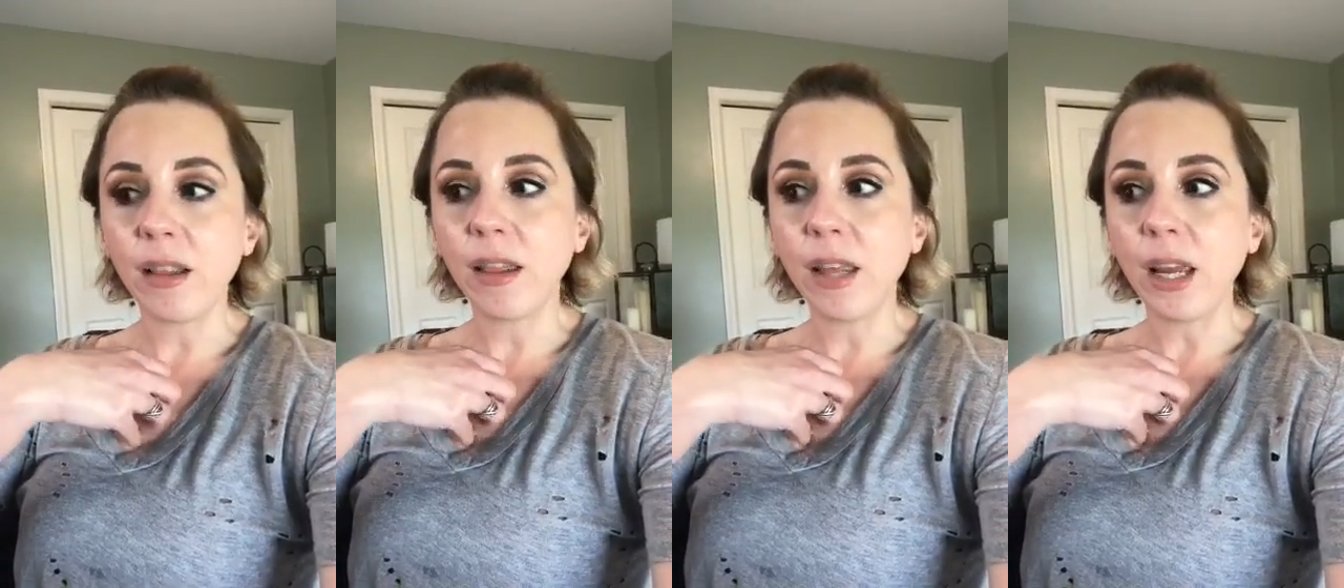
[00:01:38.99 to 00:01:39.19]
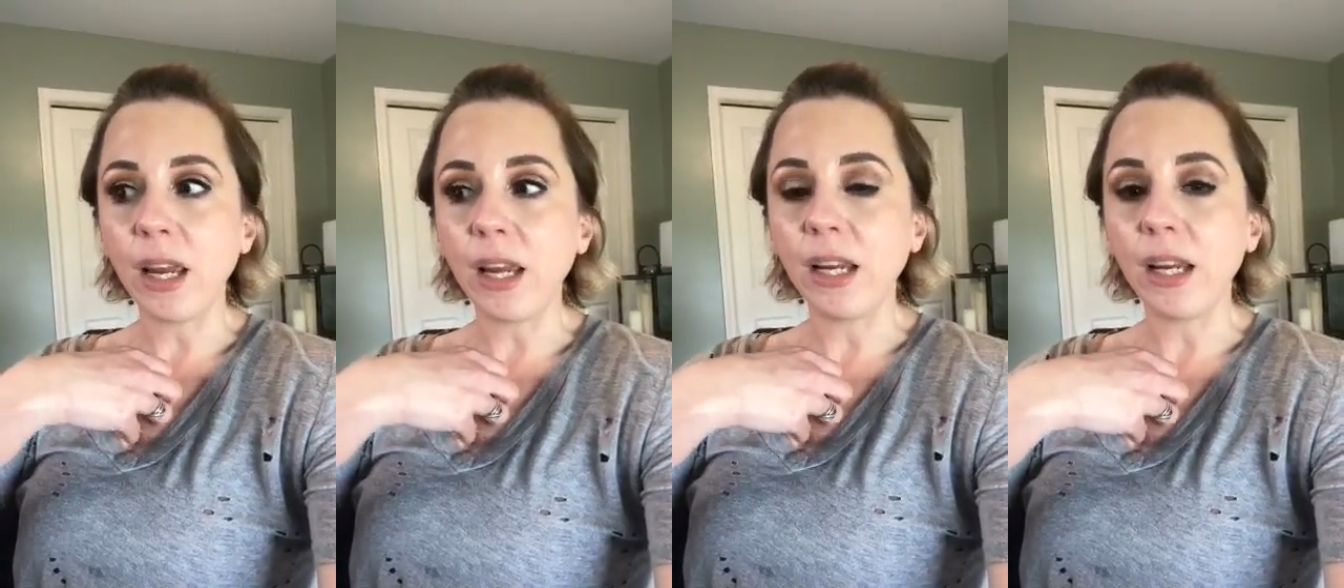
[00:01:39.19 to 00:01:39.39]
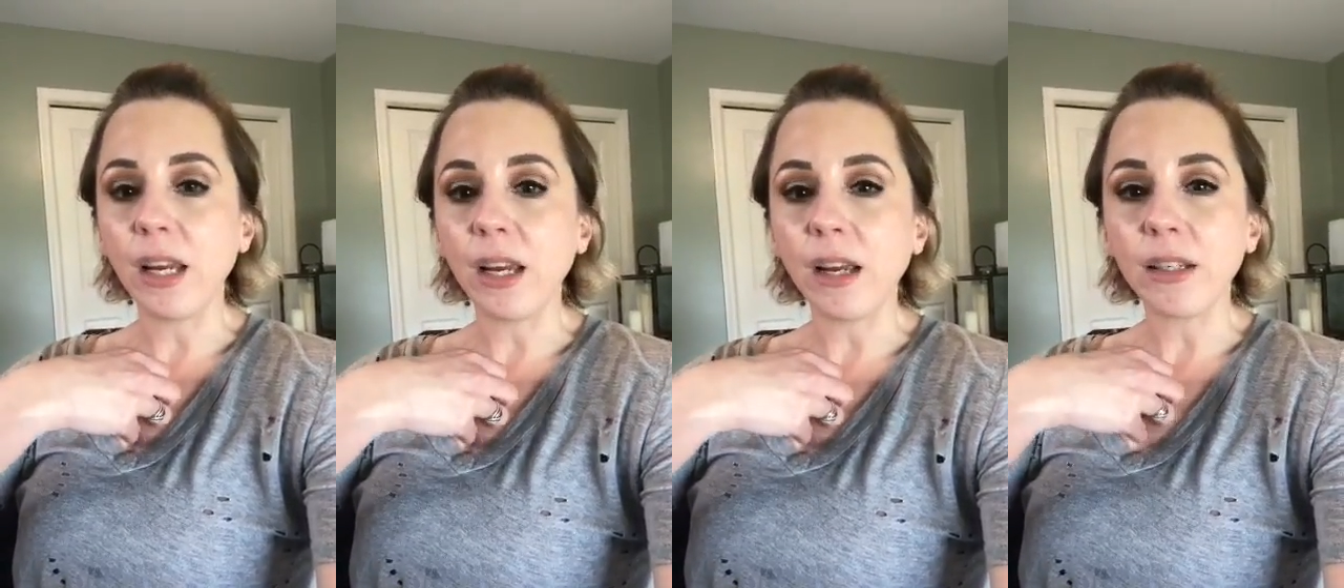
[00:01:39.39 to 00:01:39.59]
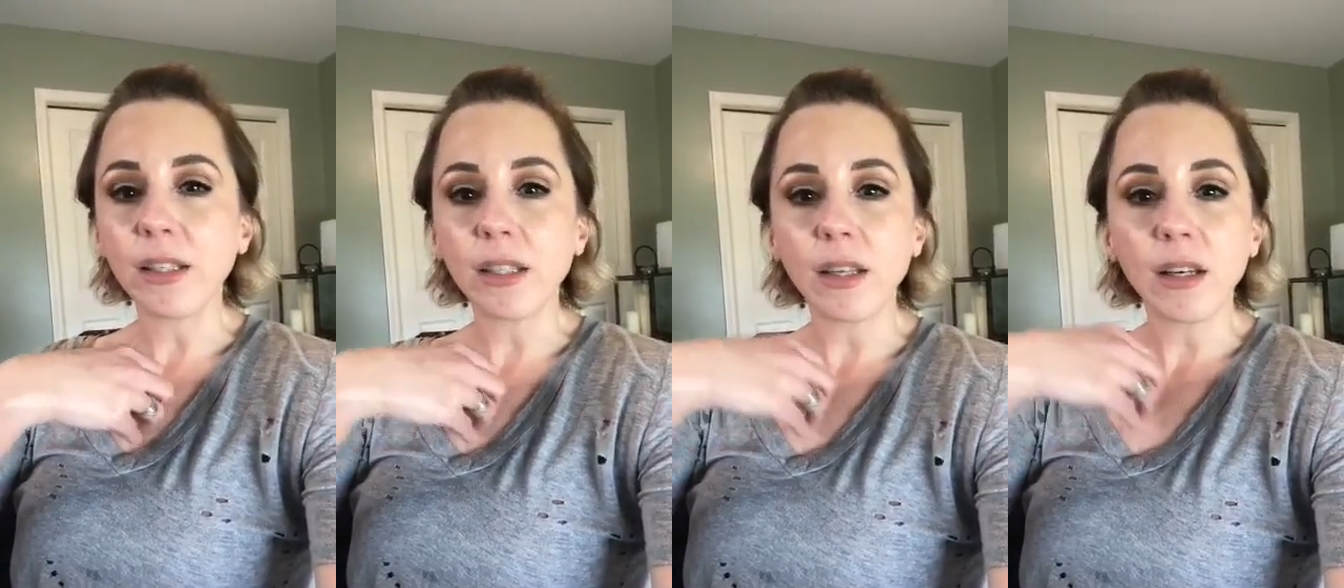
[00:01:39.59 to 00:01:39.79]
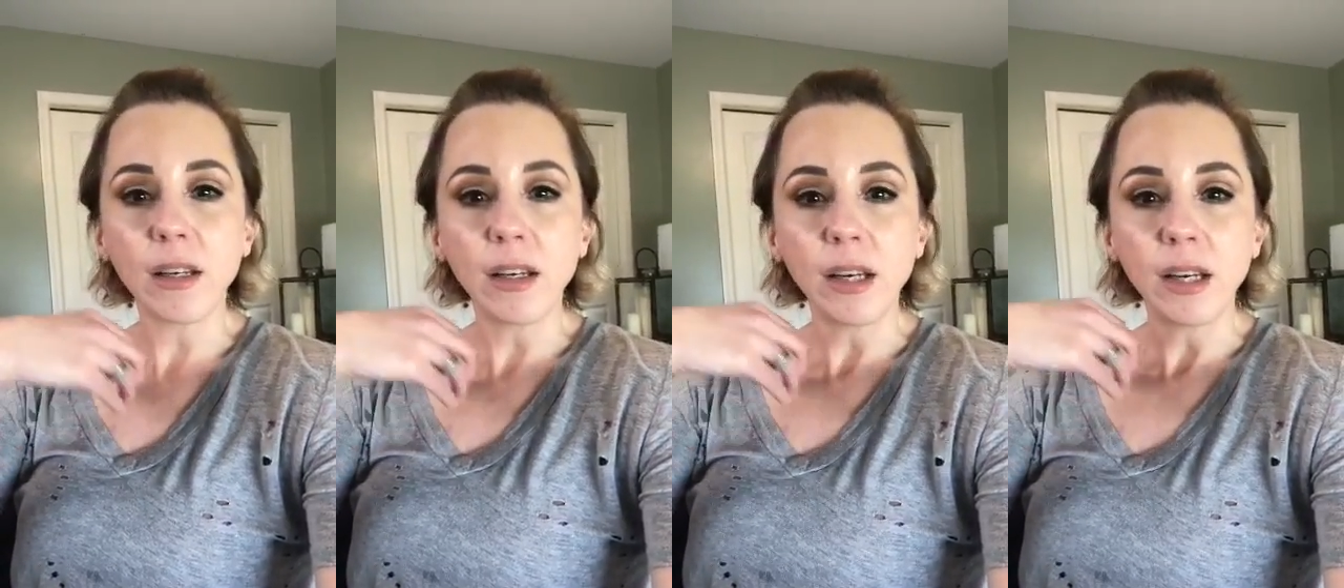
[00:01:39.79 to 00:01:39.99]

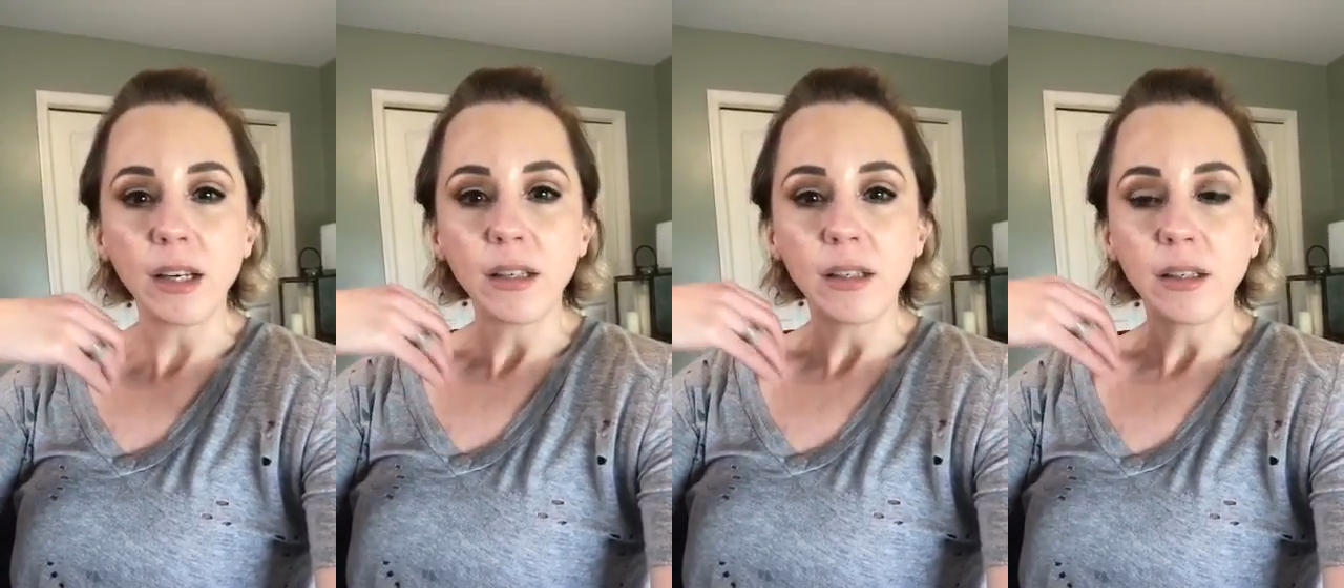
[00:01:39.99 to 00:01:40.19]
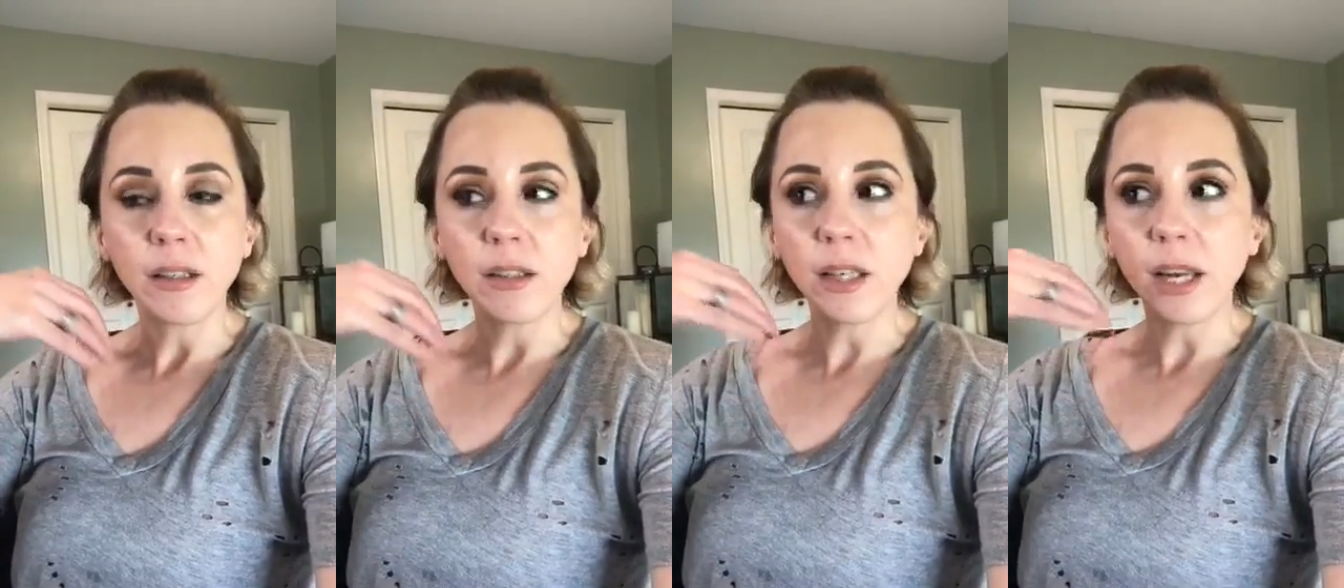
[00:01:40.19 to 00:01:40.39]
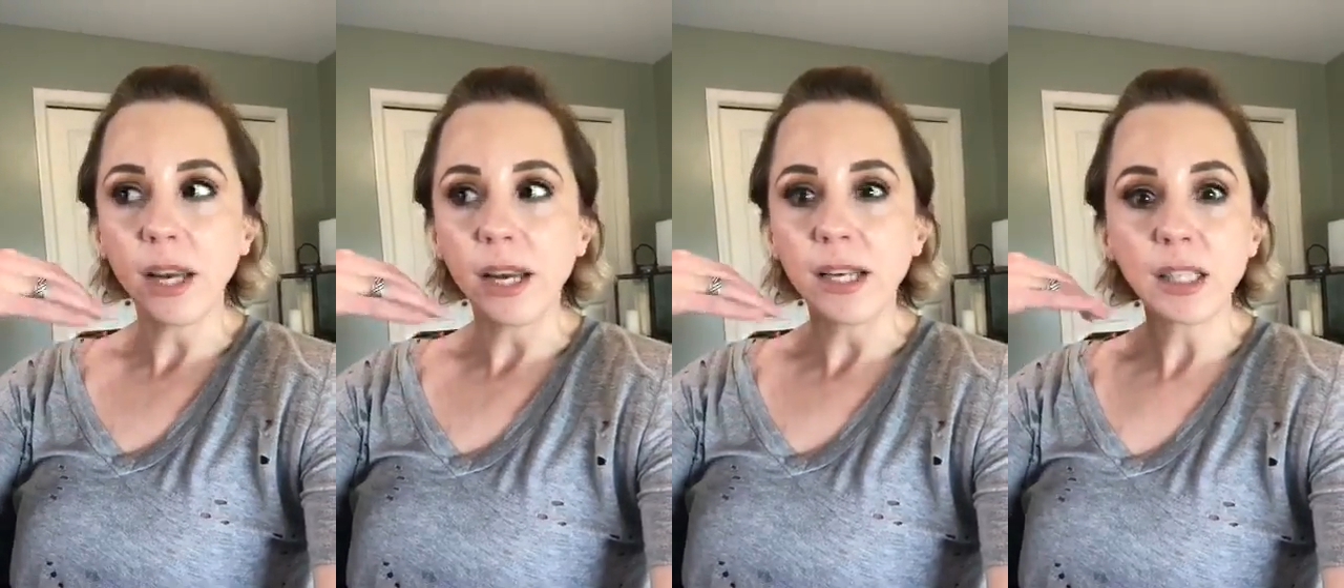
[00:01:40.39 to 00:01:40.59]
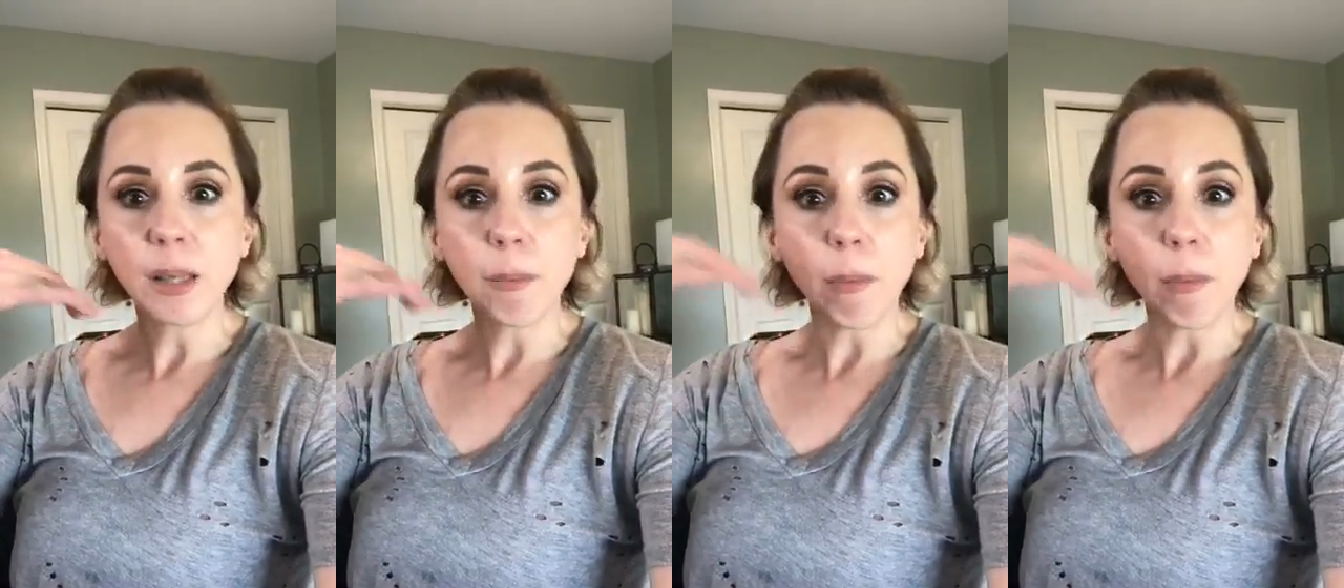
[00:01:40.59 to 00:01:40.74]
it takes